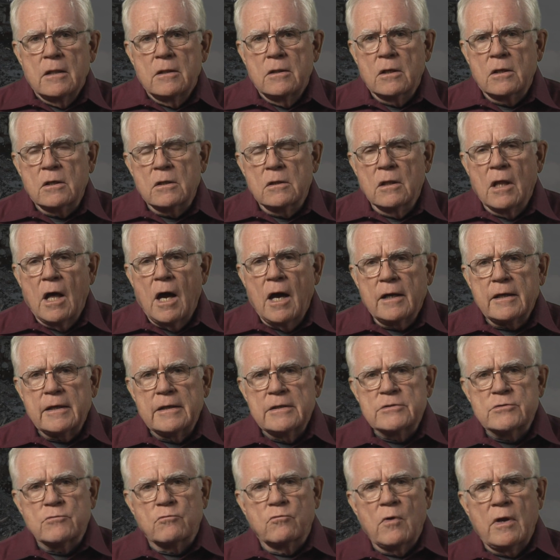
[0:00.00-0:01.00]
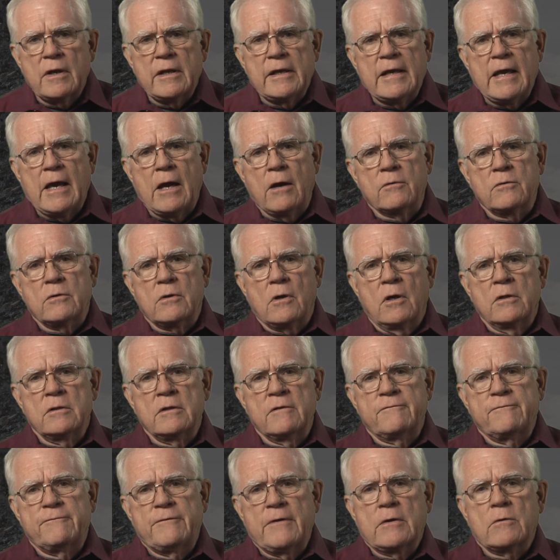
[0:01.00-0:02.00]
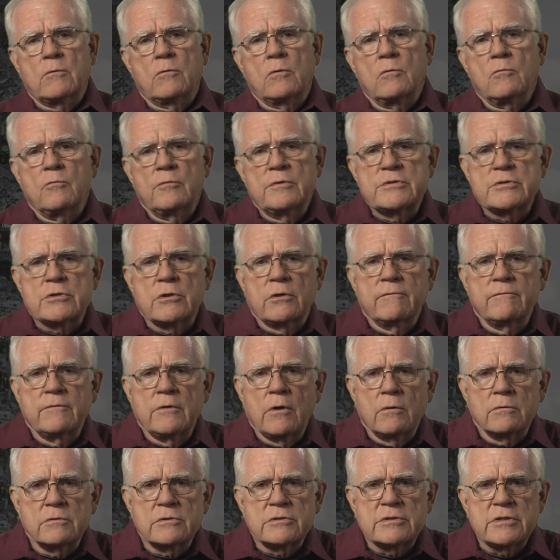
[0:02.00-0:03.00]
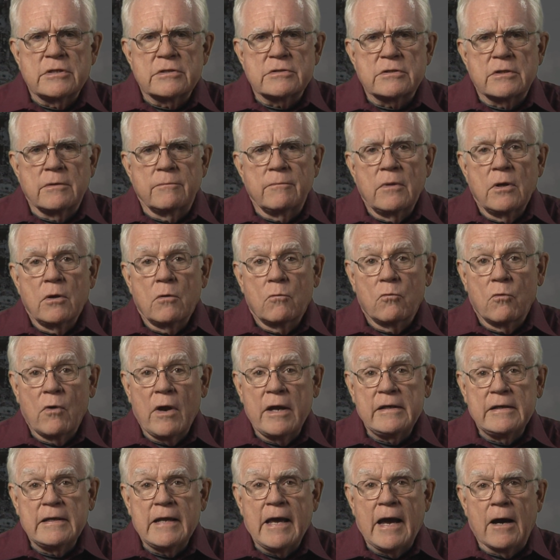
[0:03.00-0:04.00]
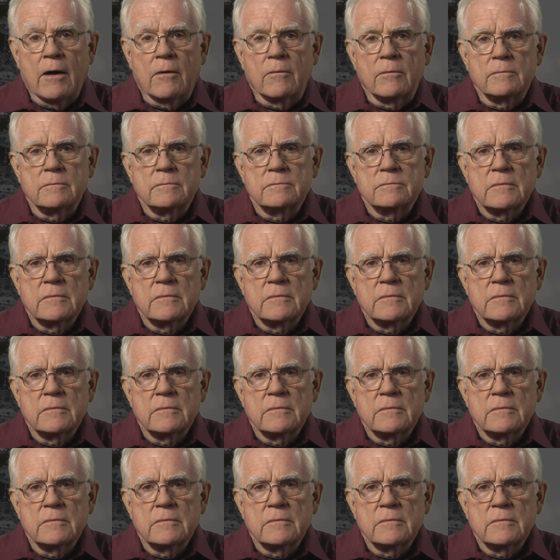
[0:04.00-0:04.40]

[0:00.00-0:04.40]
The clock is running out on the Federal Reserve Note system right now.